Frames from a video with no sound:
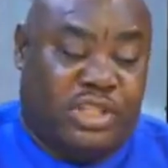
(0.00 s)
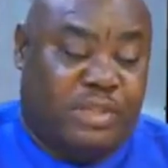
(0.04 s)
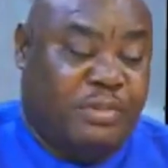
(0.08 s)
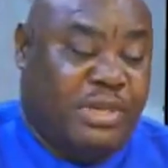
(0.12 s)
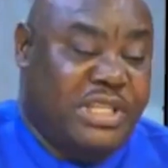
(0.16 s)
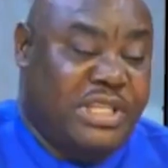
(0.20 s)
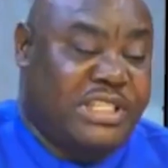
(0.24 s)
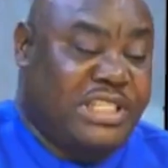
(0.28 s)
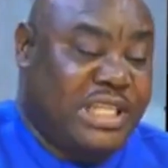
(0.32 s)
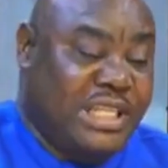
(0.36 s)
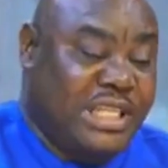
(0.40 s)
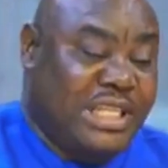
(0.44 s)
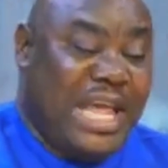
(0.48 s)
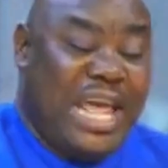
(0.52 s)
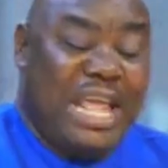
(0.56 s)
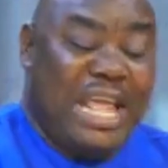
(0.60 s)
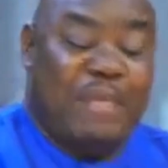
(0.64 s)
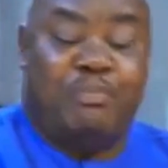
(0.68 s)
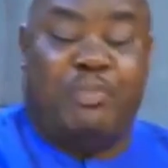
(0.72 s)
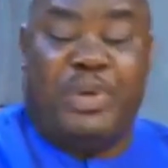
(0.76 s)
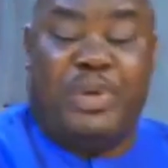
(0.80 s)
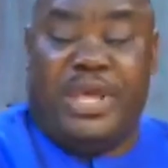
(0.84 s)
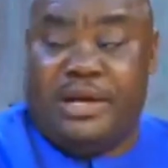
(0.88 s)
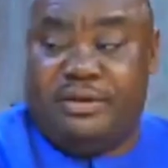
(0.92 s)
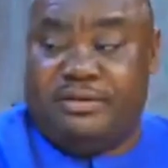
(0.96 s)
to meet
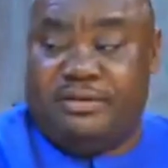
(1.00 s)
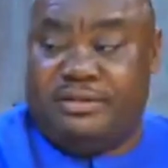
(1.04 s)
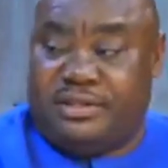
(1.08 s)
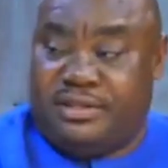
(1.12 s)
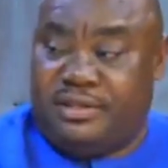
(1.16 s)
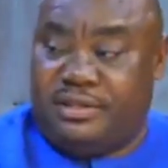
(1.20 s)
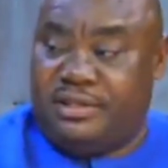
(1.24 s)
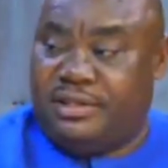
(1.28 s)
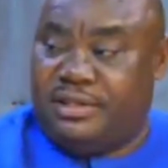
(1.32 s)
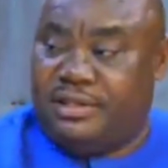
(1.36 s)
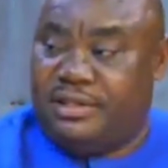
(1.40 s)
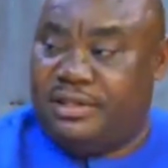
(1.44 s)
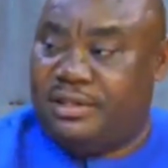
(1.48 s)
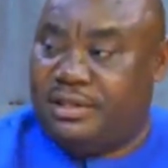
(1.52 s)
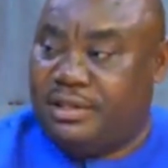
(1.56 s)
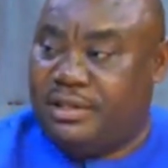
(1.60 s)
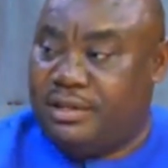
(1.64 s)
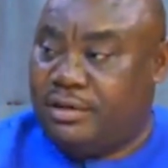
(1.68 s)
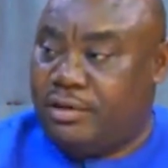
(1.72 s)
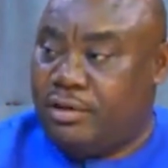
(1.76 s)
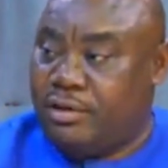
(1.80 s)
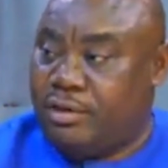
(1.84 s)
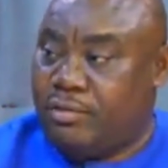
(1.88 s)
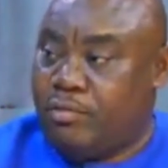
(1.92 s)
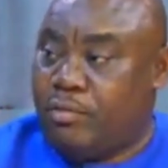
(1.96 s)
light bills,
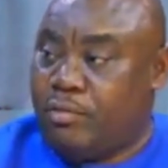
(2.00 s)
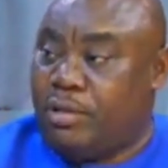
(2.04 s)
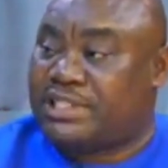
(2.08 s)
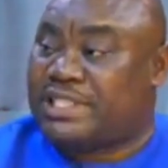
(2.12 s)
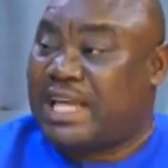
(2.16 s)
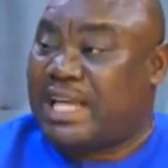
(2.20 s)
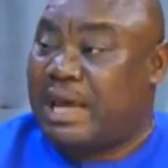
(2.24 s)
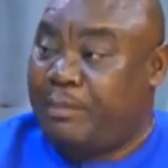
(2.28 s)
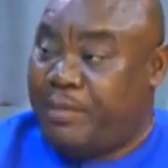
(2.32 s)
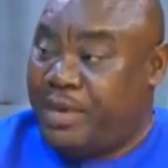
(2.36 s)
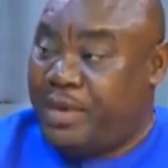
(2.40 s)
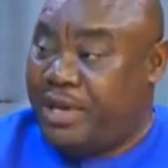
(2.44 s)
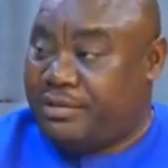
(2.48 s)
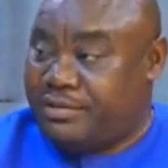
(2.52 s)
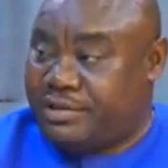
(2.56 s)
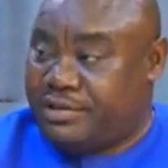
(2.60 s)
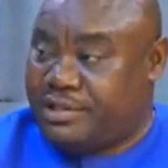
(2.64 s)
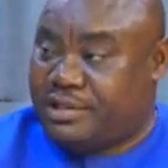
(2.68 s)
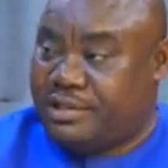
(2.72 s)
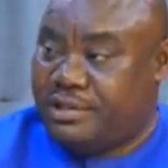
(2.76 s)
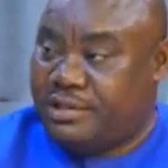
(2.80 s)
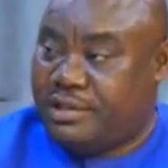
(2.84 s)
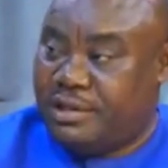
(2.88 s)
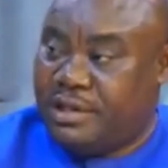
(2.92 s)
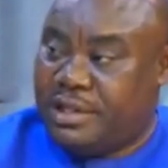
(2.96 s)
water
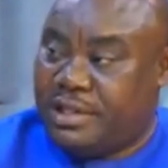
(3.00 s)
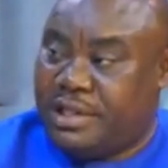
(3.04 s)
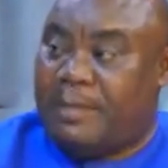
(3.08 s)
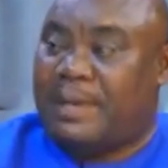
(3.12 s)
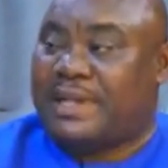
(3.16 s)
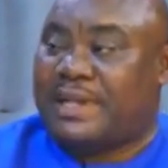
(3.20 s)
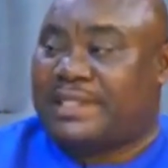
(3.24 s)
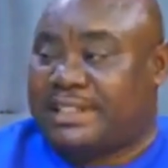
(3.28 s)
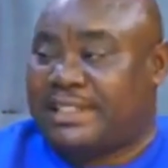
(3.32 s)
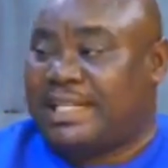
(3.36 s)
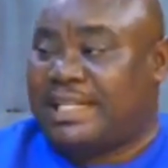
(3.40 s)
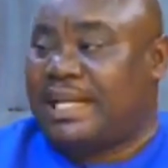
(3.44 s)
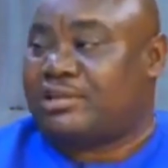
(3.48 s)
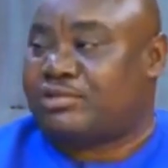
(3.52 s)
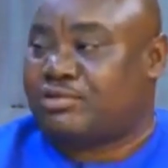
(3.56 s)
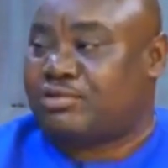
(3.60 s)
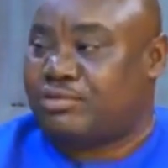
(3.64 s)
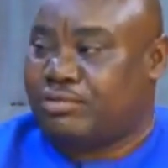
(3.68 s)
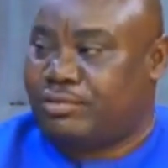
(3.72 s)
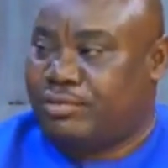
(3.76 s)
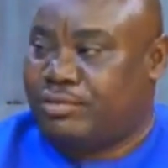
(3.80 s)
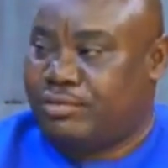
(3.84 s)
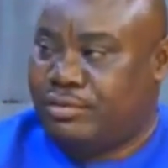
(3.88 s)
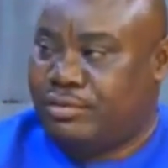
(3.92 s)
bills. No, what's not so.